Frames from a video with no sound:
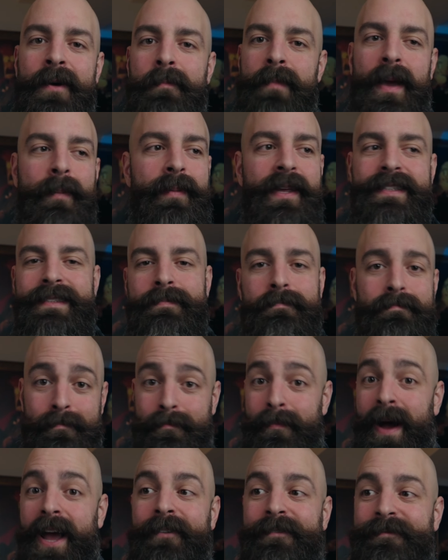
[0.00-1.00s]
Maybe it's
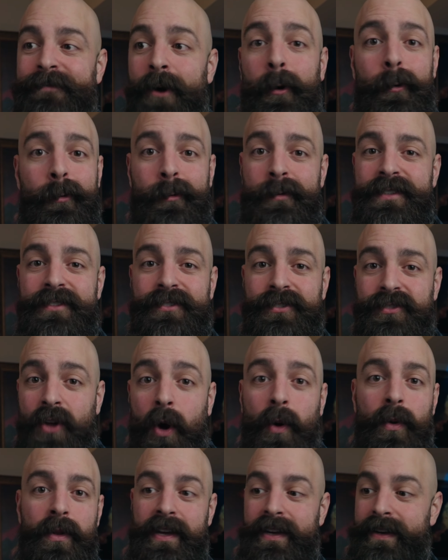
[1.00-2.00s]
my phone was
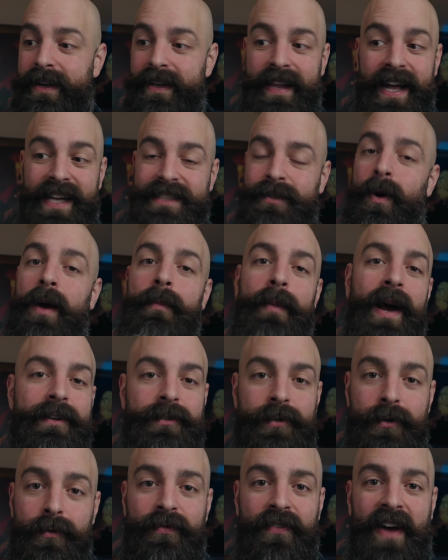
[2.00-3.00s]
stolen and that's why my
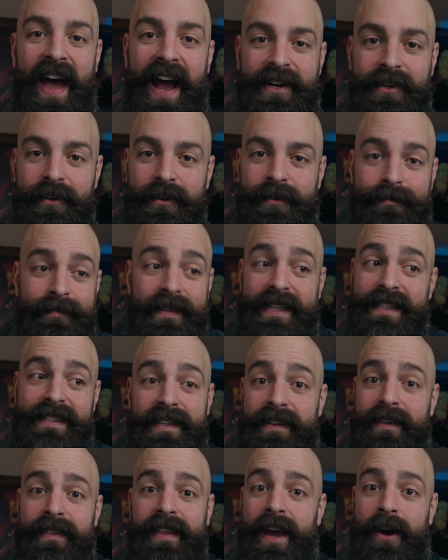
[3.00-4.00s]
two-factor
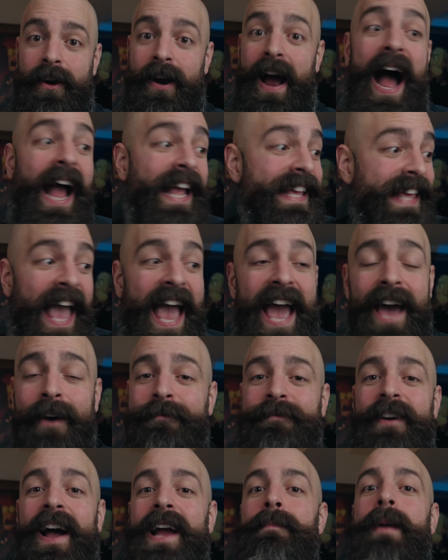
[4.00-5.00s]
isn't there. I can't
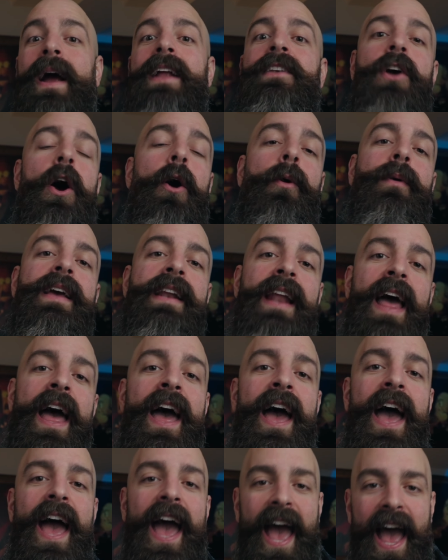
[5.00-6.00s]
find my token
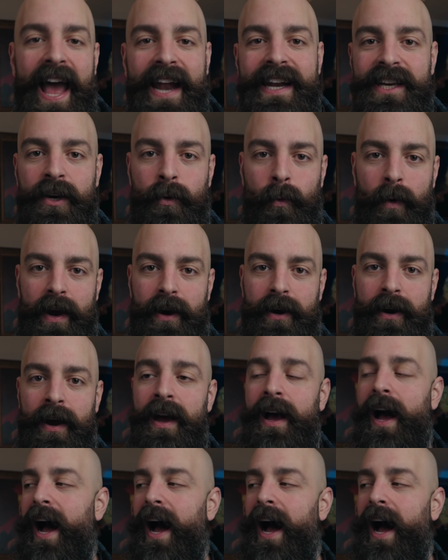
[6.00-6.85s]
anywhere.